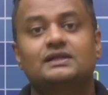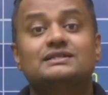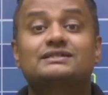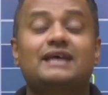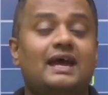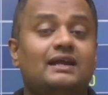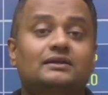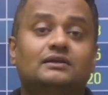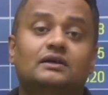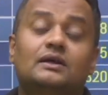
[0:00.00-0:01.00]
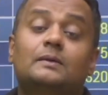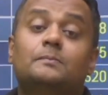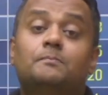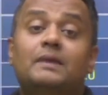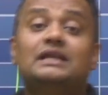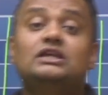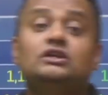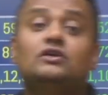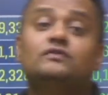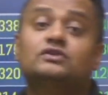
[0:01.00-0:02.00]
is that
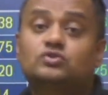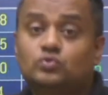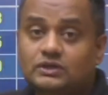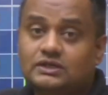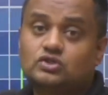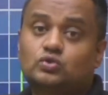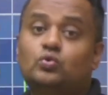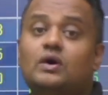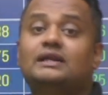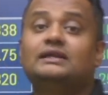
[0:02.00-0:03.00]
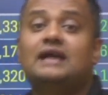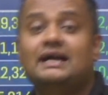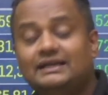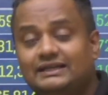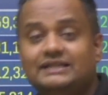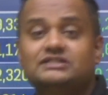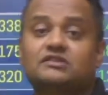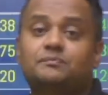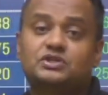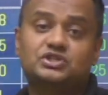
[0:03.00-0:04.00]
many of the students who are in IITs
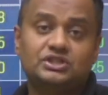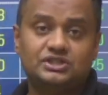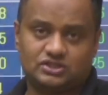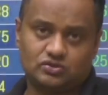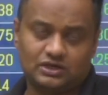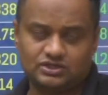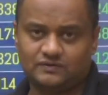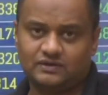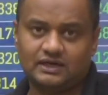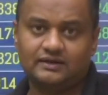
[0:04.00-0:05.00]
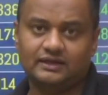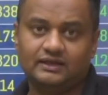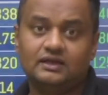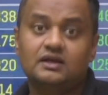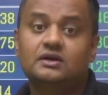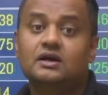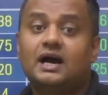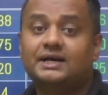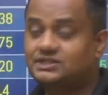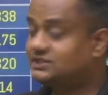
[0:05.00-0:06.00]
and prestigious colleges of the country
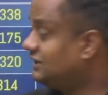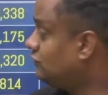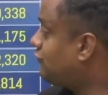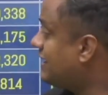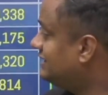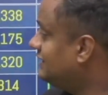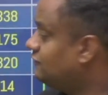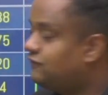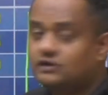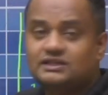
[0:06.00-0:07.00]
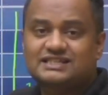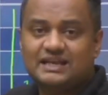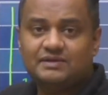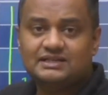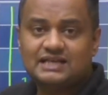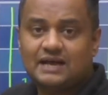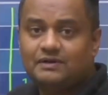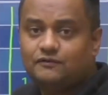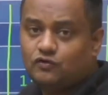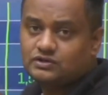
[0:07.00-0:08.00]
are still fighting for the same
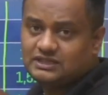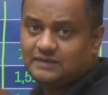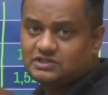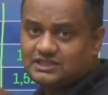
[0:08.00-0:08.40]
exam and for same